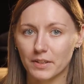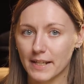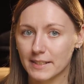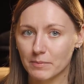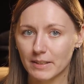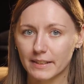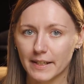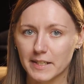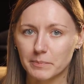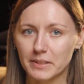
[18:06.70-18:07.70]
For the
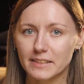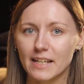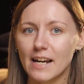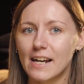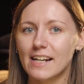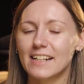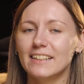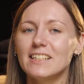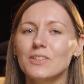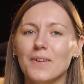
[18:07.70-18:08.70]
accessibility experts,
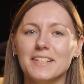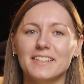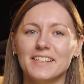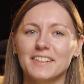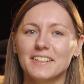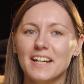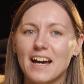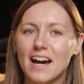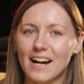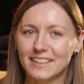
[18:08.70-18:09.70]
this is why saying
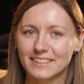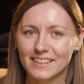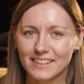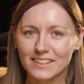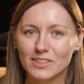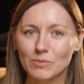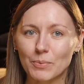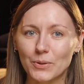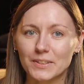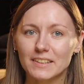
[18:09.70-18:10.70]
a screen reader
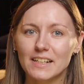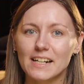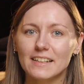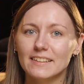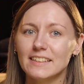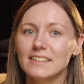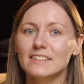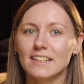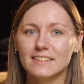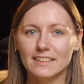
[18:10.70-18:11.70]
support
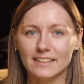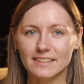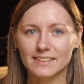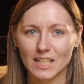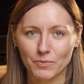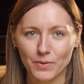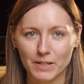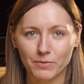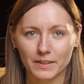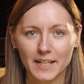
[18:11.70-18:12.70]
doesn't translate the same
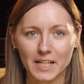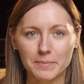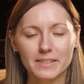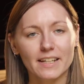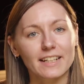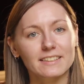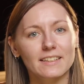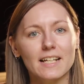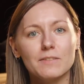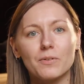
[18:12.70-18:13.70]
way for games as
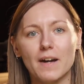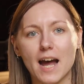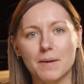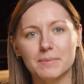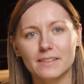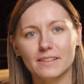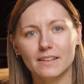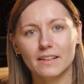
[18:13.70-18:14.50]
it does for apps.